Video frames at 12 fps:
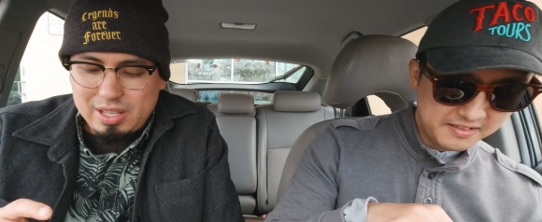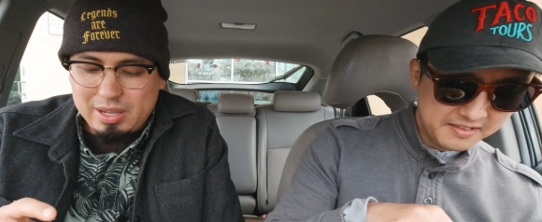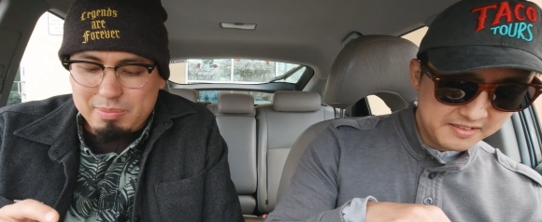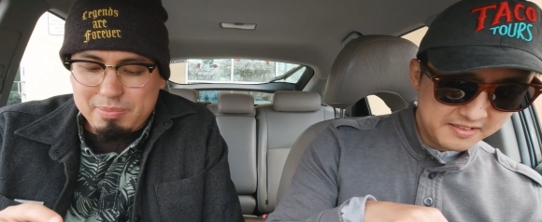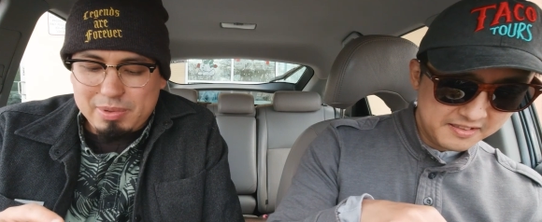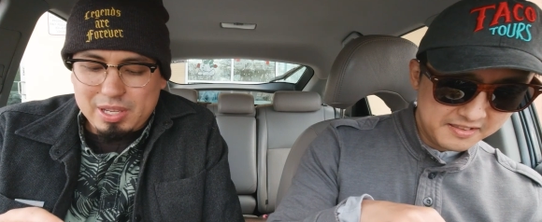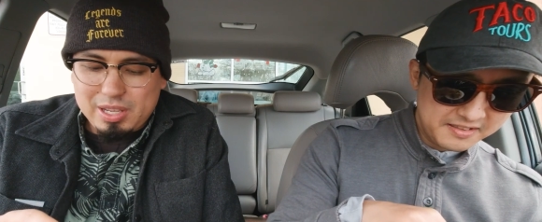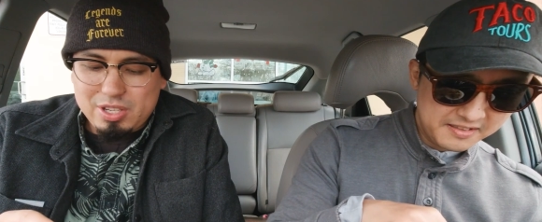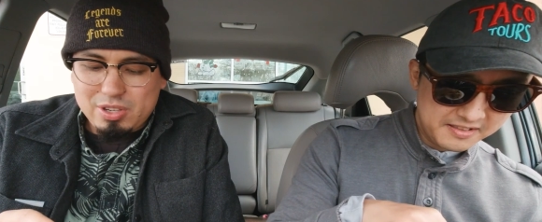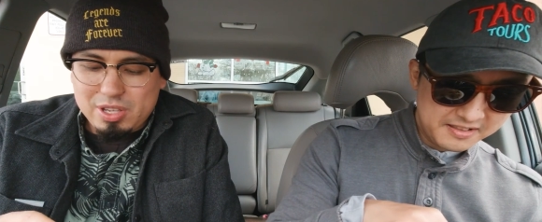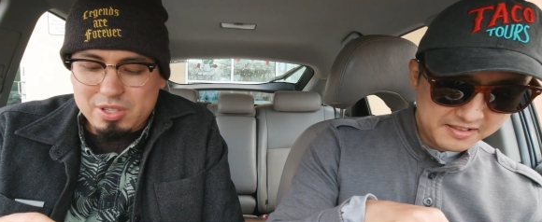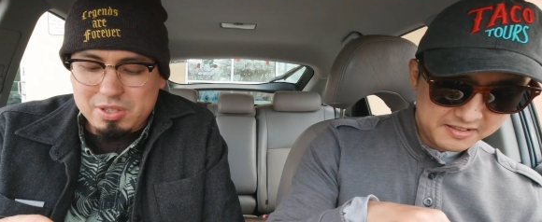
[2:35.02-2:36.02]
Speaker 1: al,
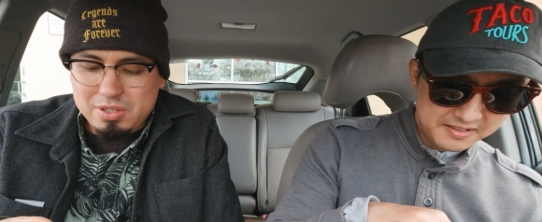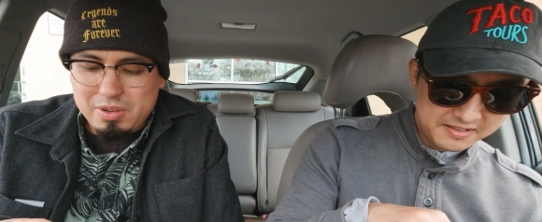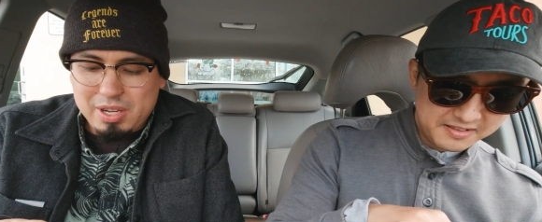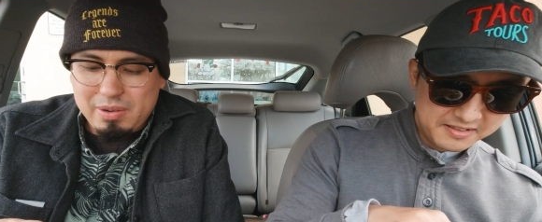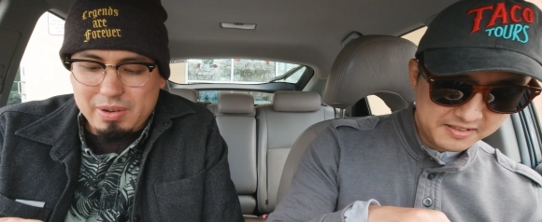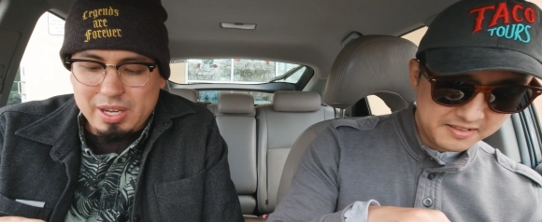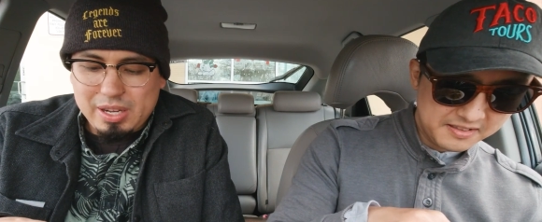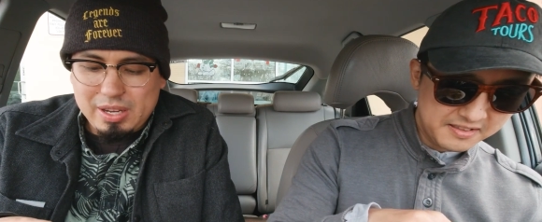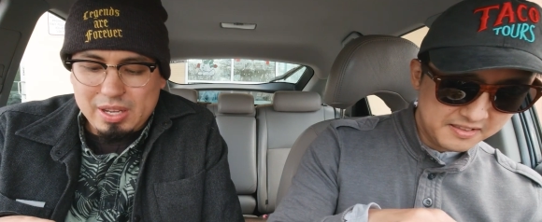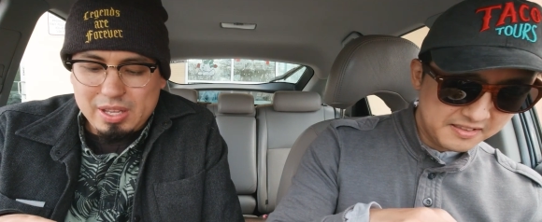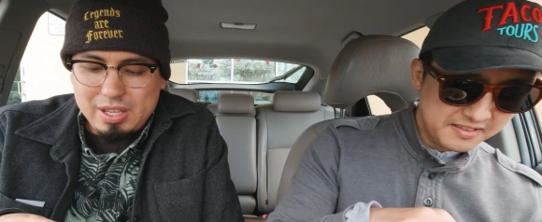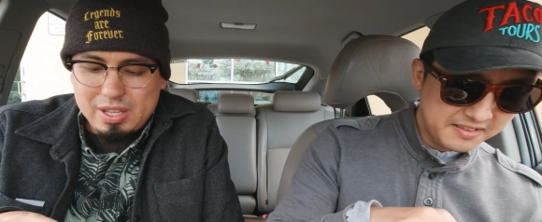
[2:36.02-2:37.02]
chorizo is already red.
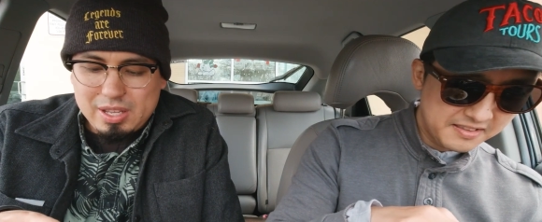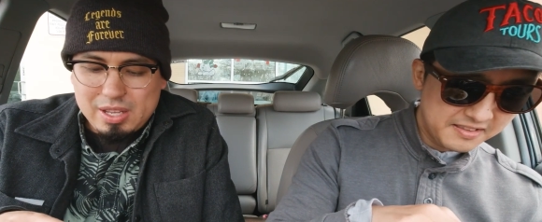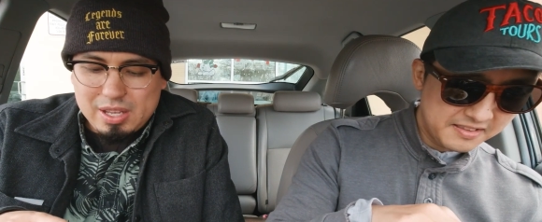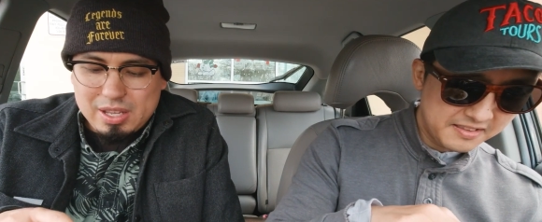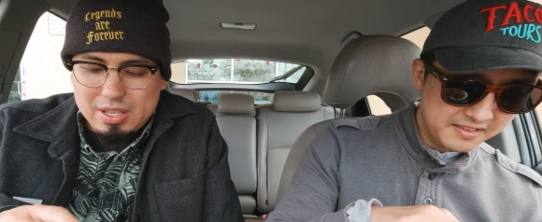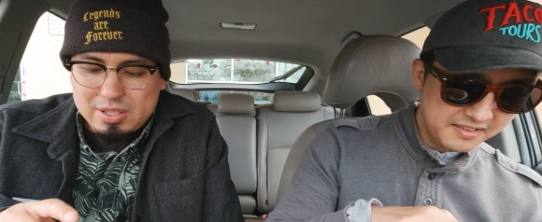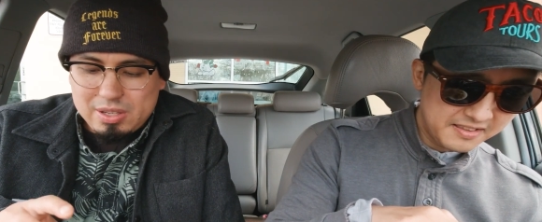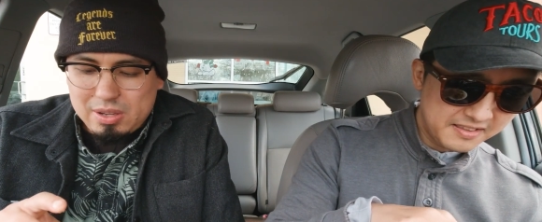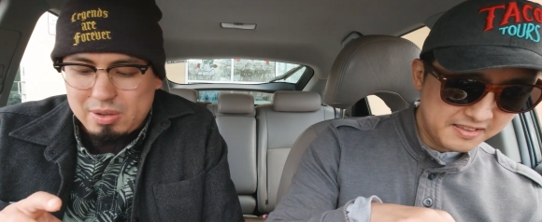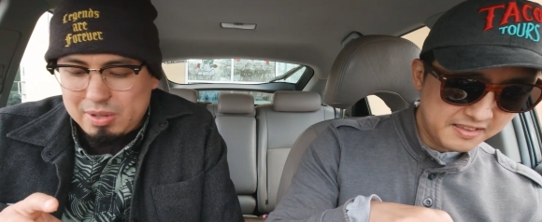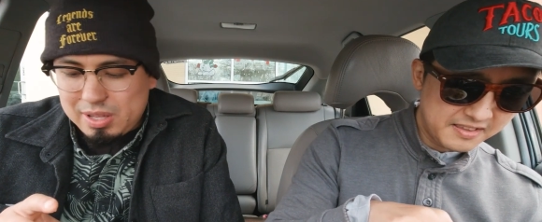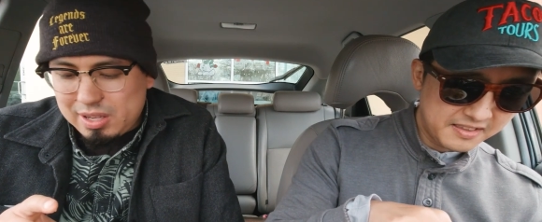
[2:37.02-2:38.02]

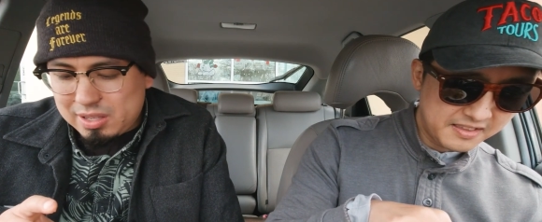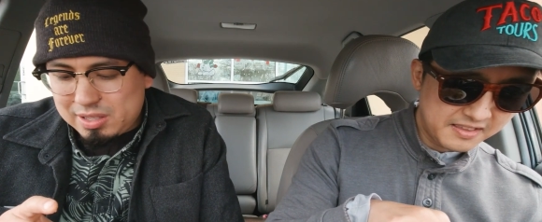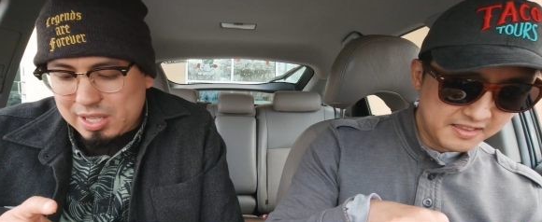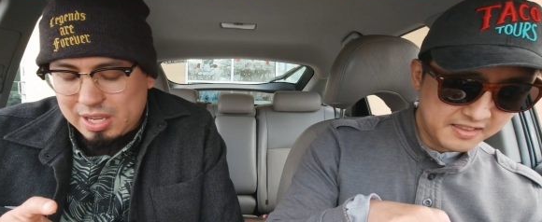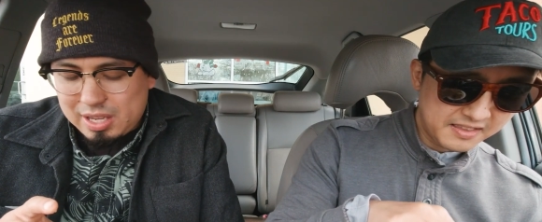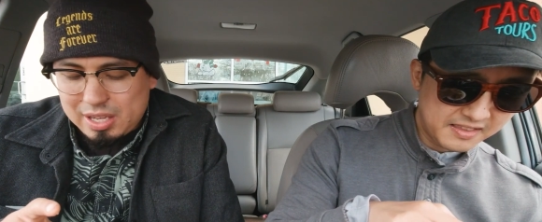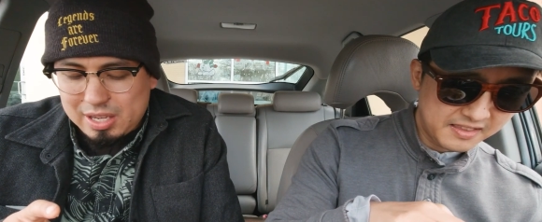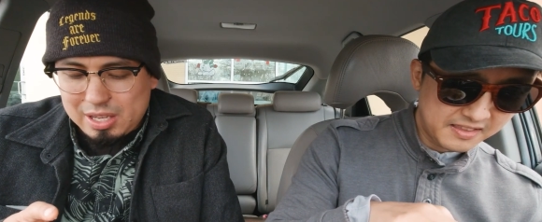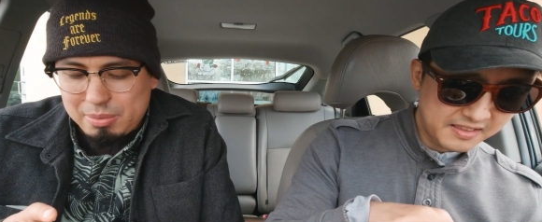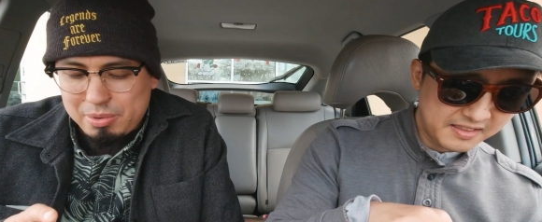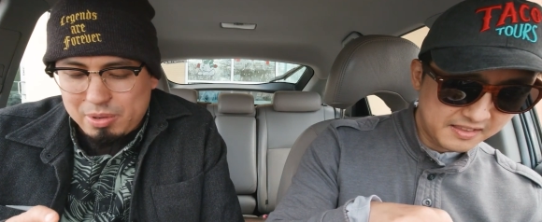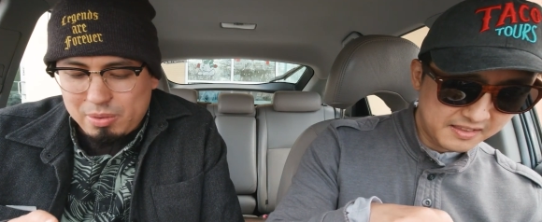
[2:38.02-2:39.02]
So it looks like a
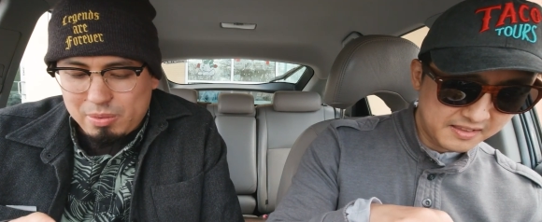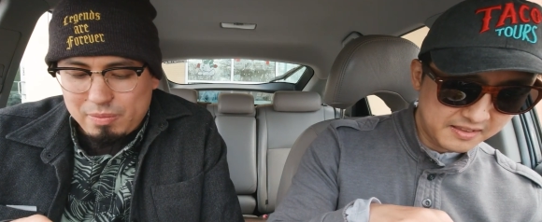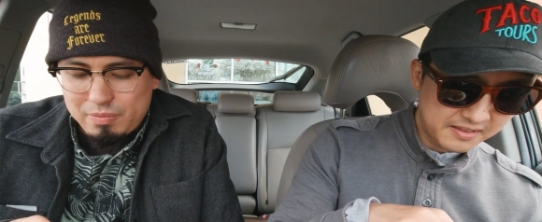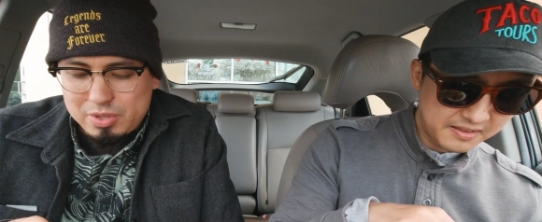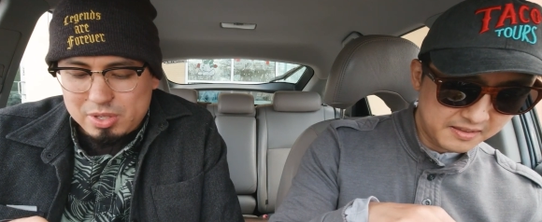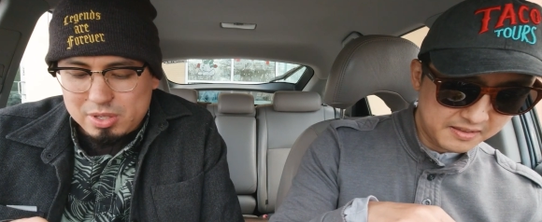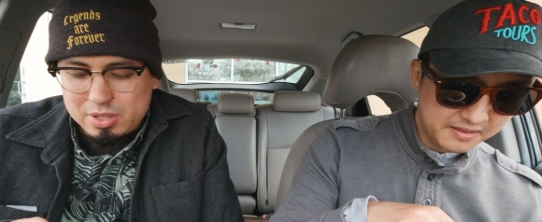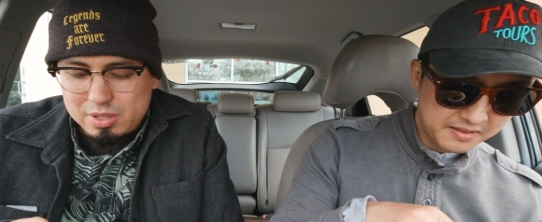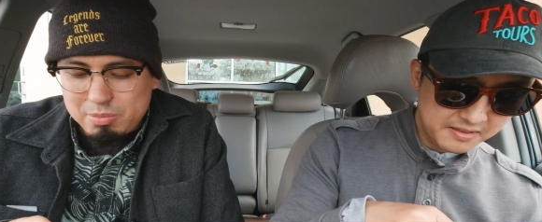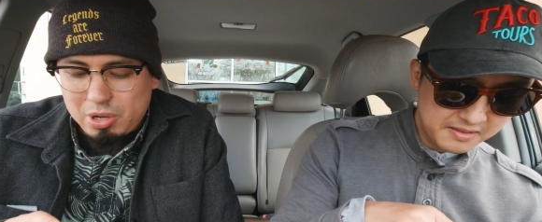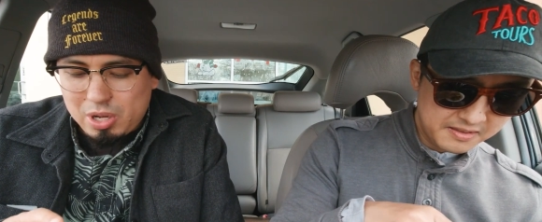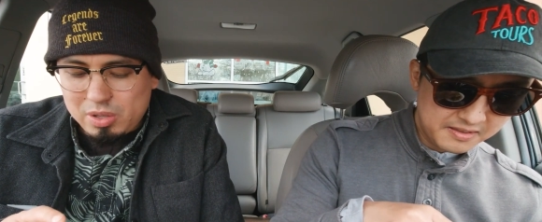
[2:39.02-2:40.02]
double
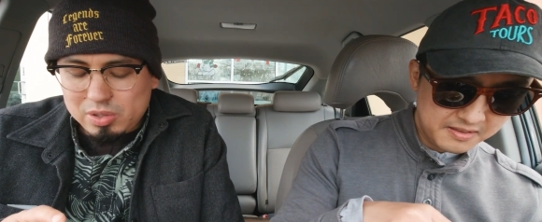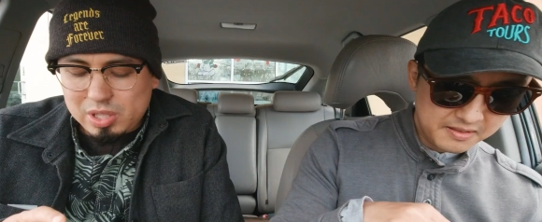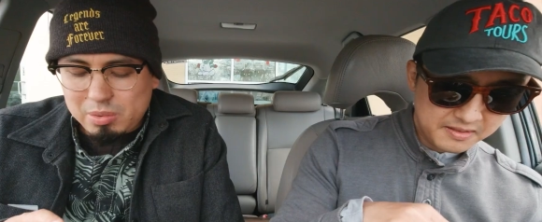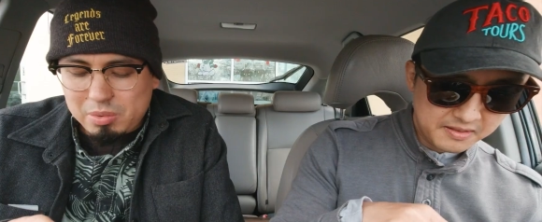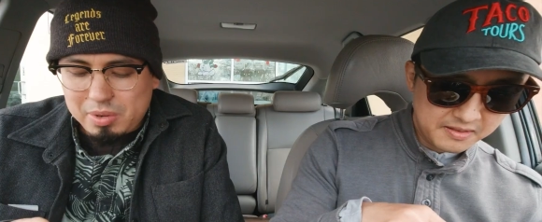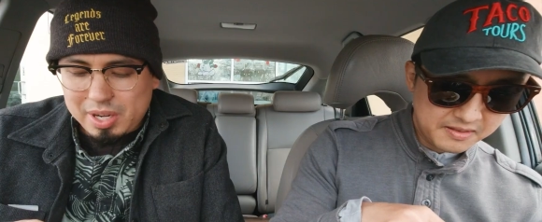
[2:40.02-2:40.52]
small, double